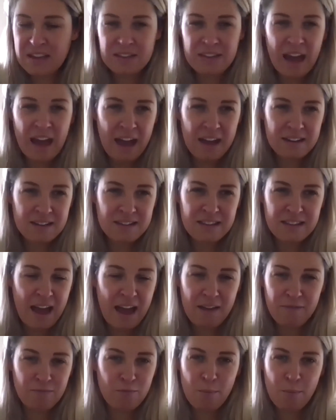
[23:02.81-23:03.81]
that
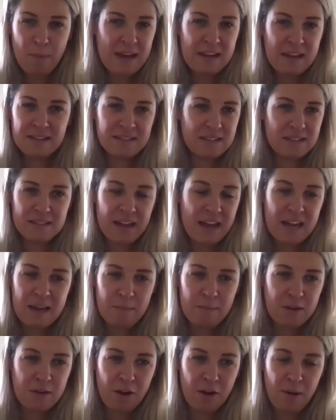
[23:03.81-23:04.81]
remains the
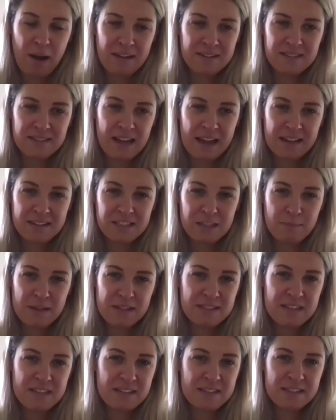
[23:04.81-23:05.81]
same, you know, as the
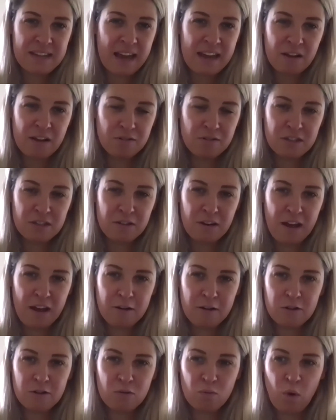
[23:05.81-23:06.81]
business scales
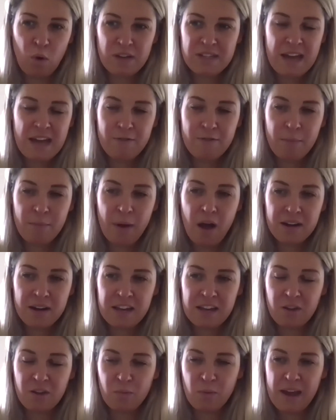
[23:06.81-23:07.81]
and whatever
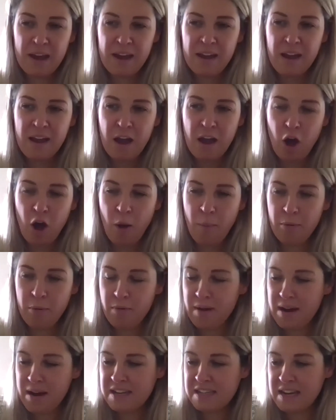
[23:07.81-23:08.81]
market that we're
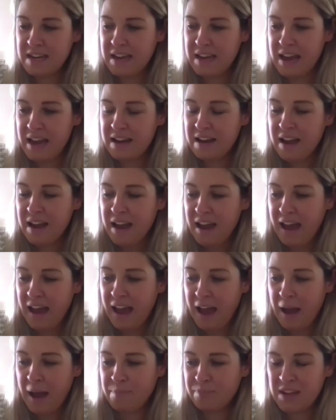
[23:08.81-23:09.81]
operating in.
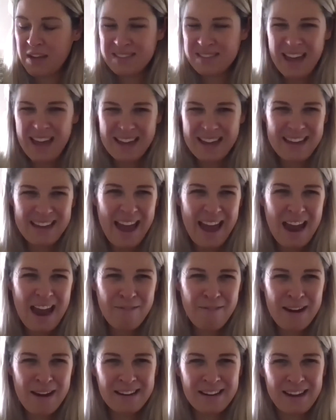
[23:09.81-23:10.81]
It's that
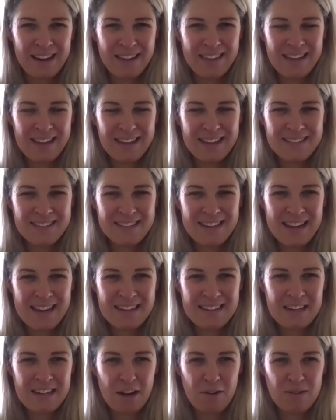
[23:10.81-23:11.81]
caring, I think, isn't
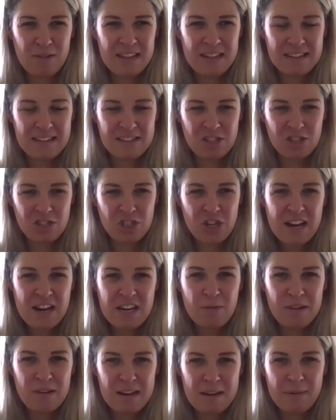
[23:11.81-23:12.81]
it? You know, yeah. It
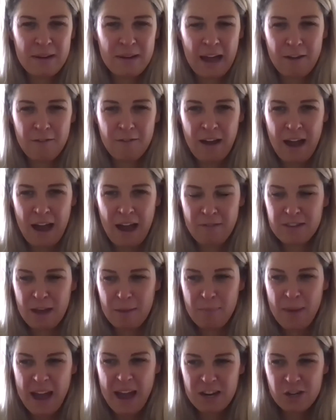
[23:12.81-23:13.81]
genuinely kind of having
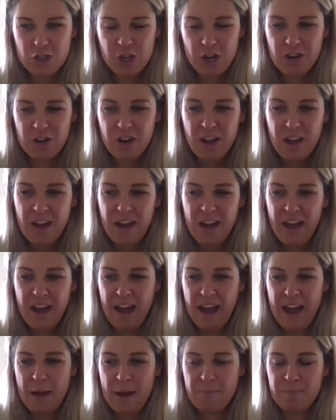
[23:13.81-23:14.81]
that passion,
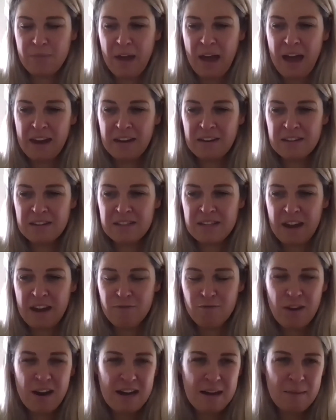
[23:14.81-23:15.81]
and
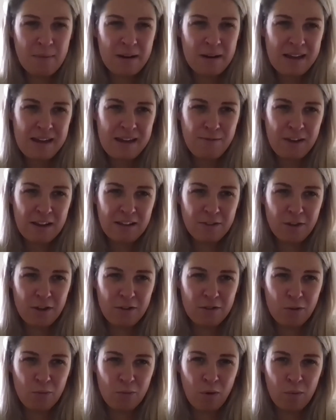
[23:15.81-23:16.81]
really believing
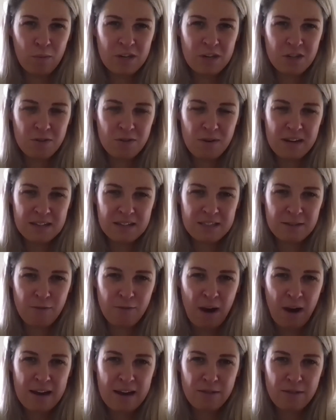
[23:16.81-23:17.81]
that what we're doing is the
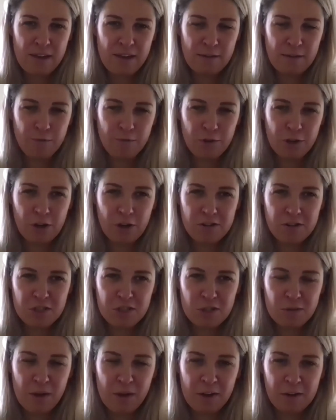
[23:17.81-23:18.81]
right thing for the
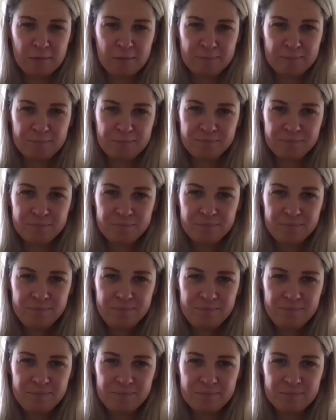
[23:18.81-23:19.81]
customer.
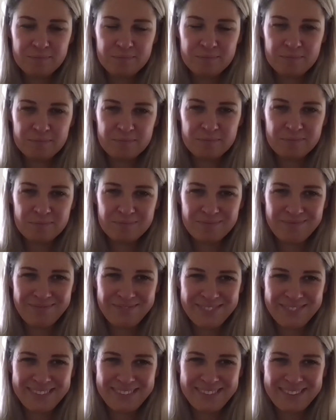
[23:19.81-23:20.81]
Yeah, absolutely.
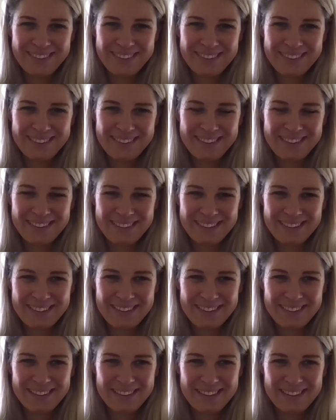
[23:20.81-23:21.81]
Great. Okay.
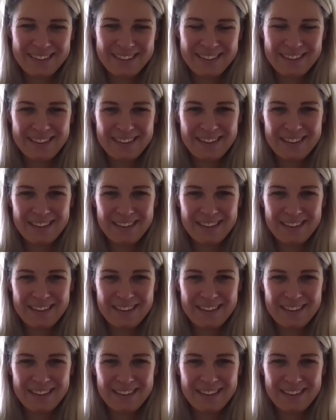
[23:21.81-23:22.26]
Is